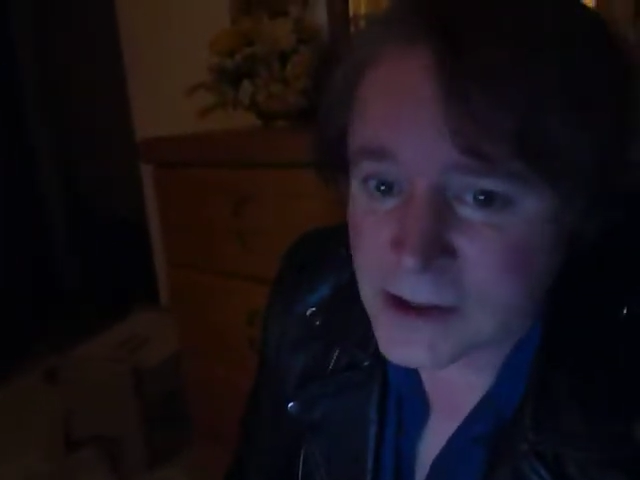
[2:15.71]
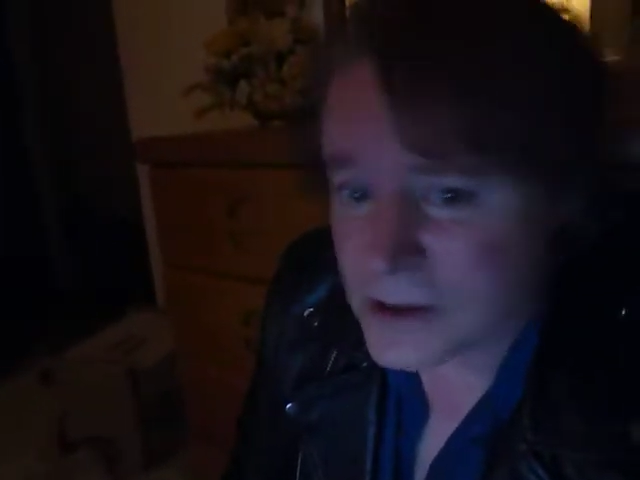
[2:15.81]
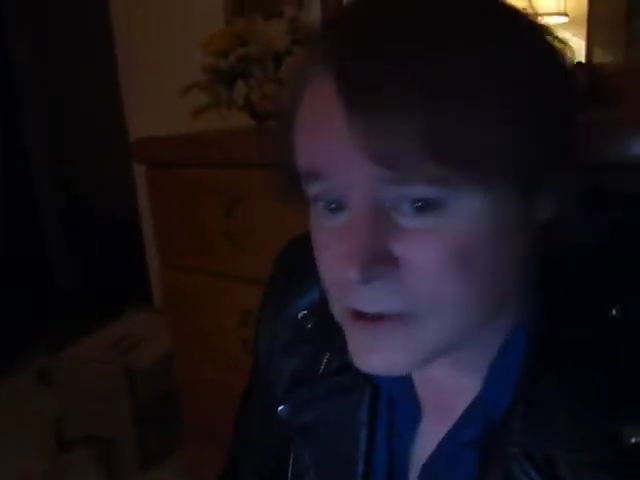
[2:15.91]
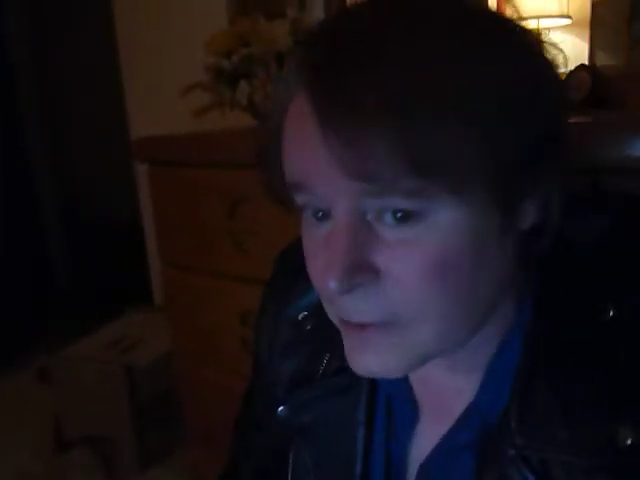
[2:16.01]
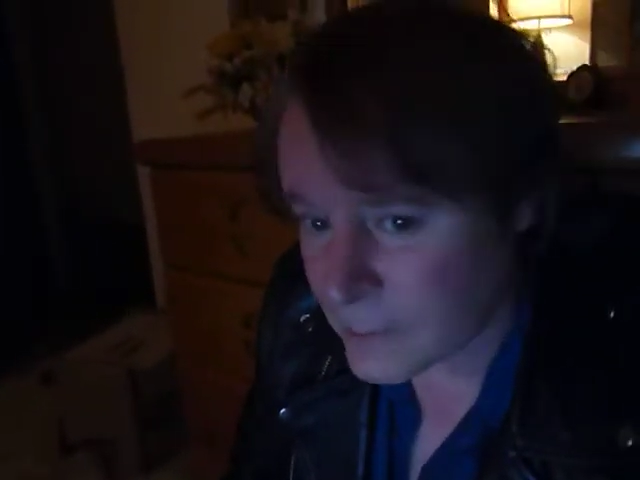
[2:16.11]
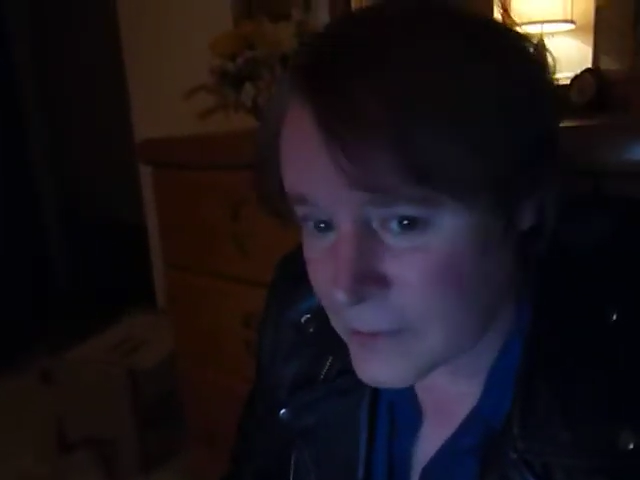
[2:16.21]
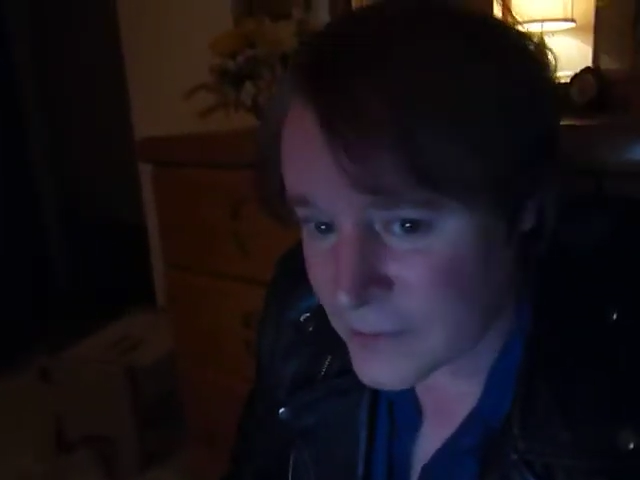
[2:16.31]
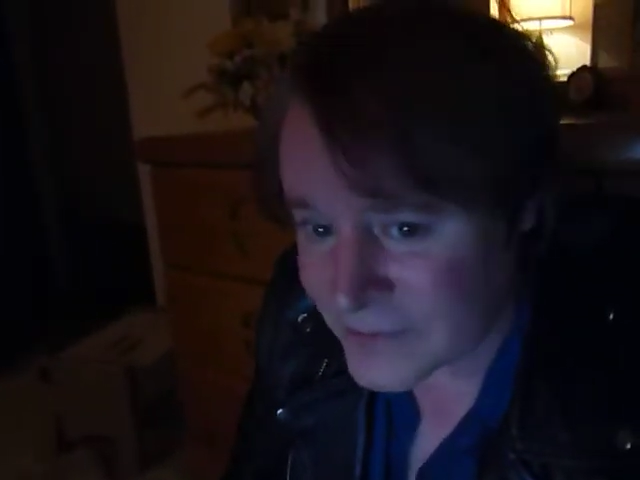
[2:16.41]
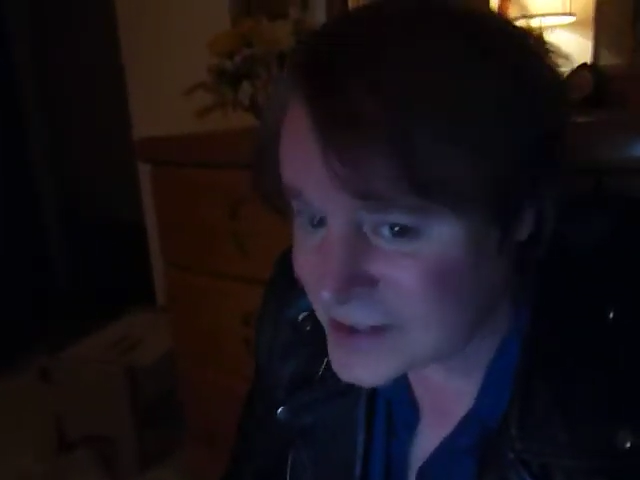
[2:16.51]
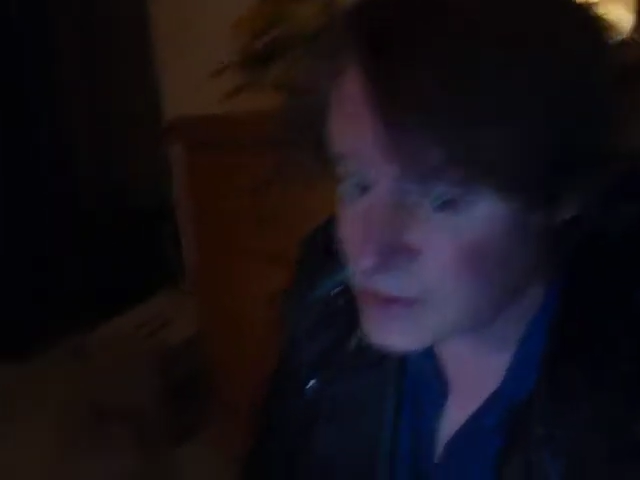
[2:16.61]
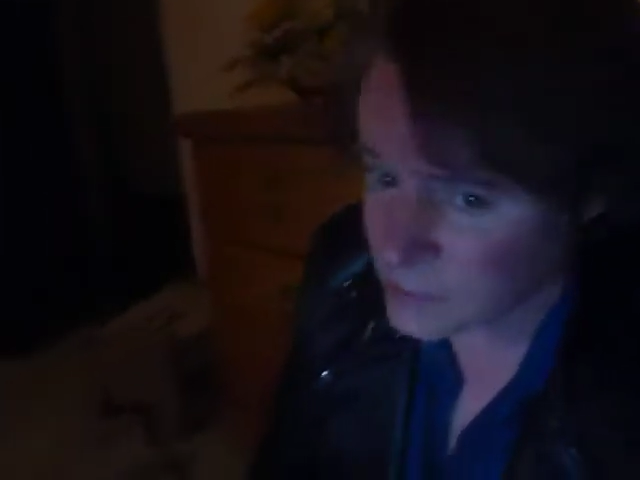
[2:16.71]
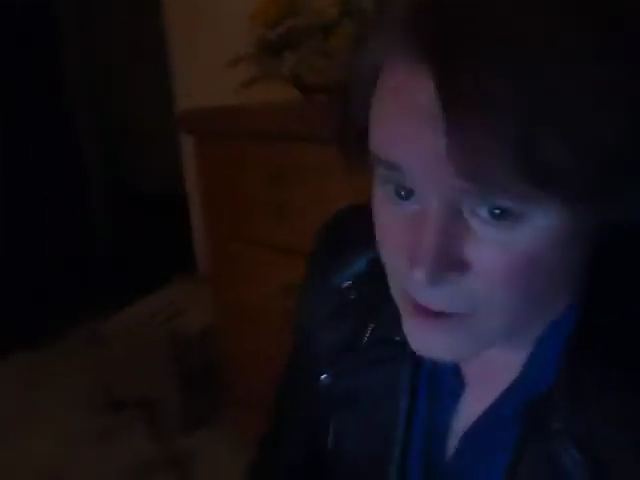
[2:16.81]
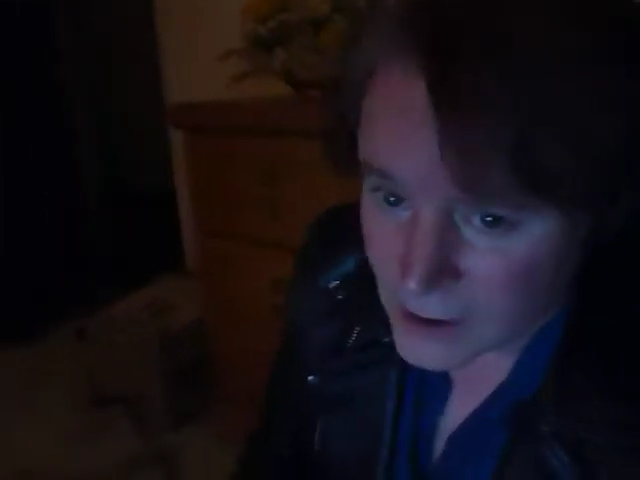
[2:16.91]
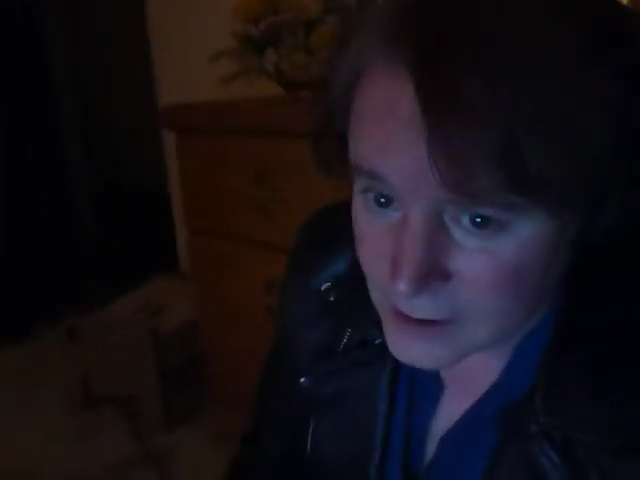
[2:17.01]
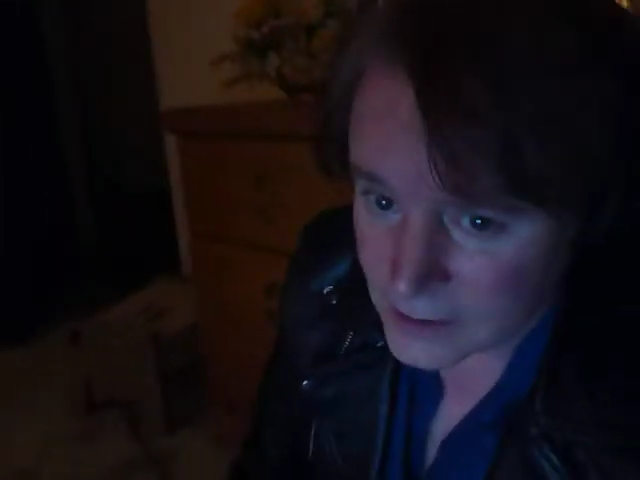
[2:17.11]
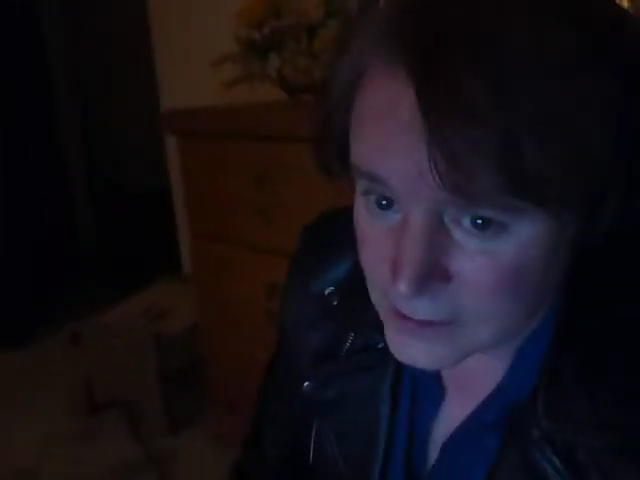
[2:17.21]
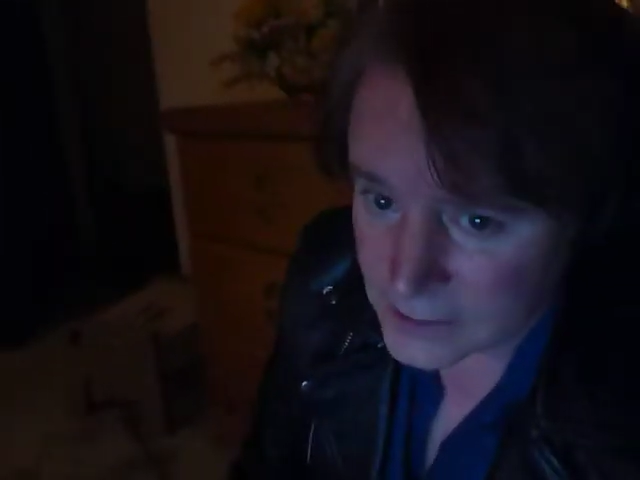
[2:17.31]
22150s are wrong.